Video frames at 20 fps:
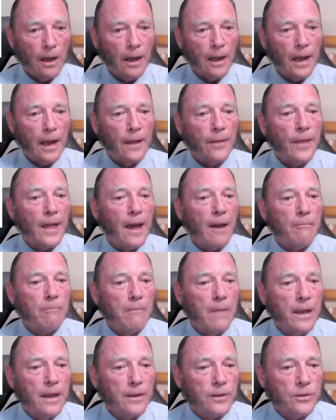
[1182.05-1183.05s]
And that
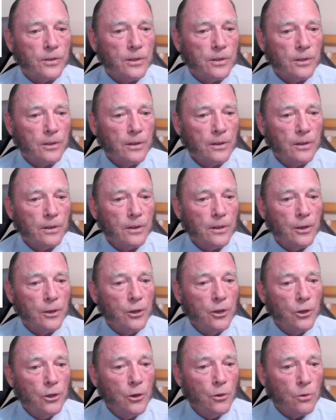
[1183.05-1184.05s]
makes the
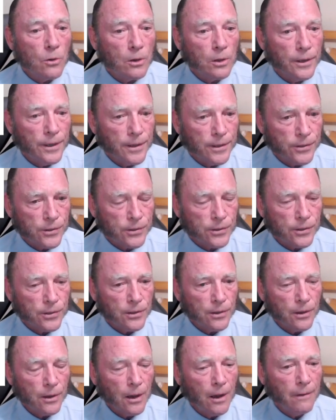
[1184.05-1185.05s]
nucleus
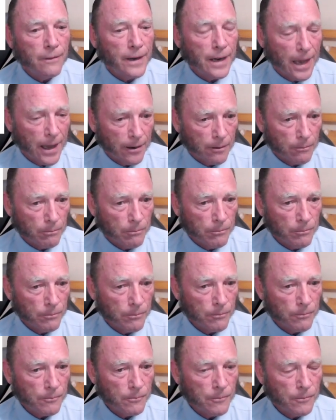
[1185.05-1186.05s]
of an atom.
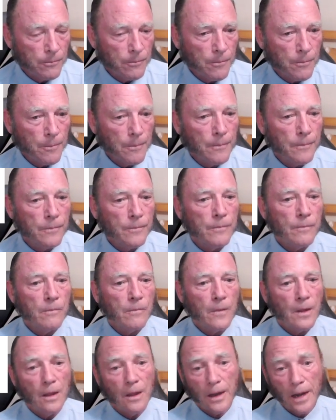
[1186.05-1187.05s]

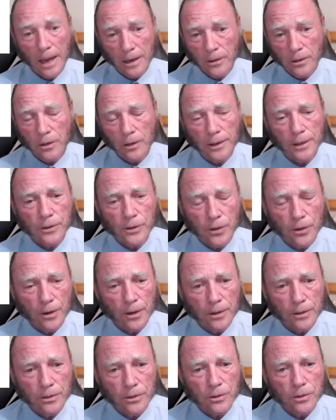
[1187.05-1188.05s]
It actually
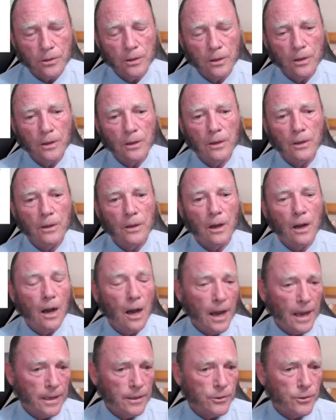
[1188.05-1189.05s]
turns a
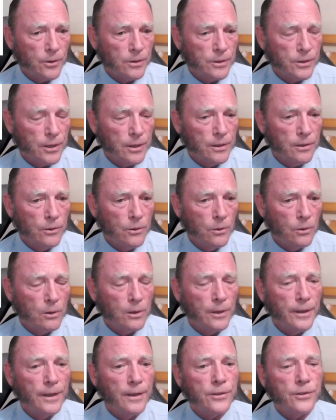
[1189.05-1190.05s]
hydrogen
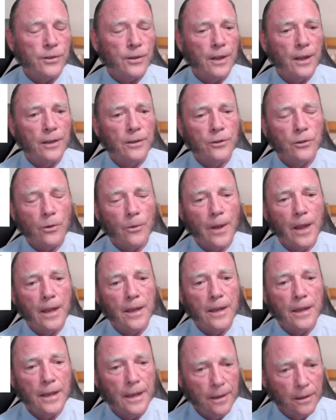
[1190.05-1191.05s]
nucleus into a
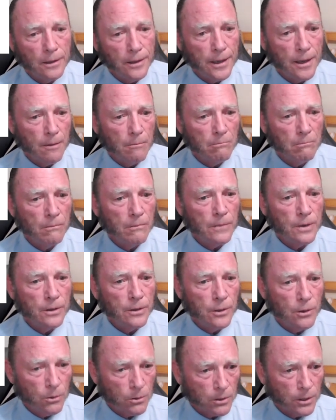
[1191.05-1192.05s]
helium
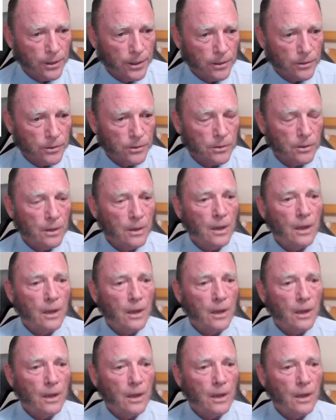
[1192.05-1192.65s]
nucleus.